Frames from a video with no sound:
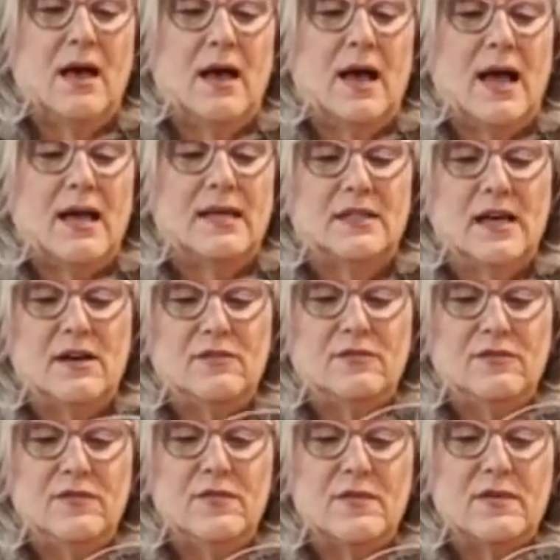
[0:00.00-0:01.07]
I
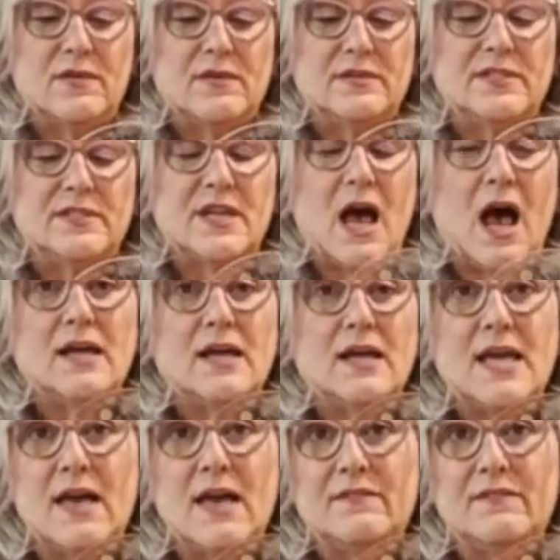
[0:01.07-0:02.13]
love not
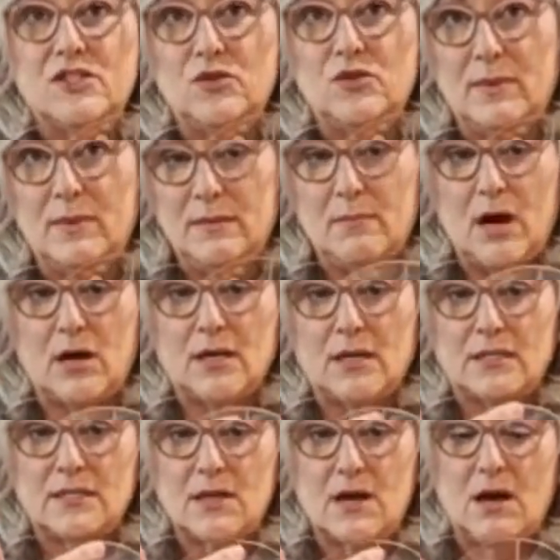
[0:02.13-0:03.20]
having too many
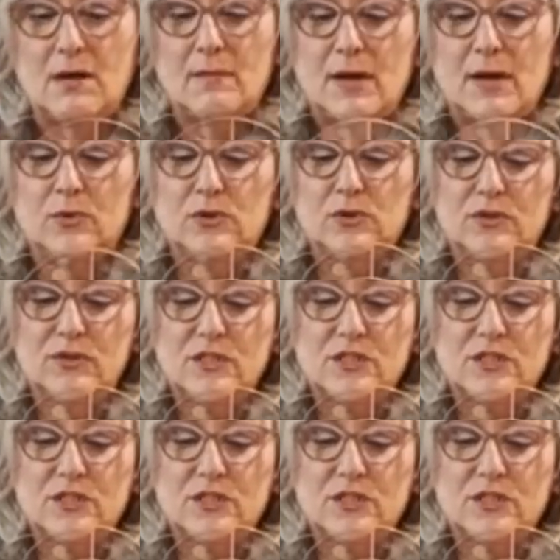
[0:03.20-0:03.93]
marks on my rulers,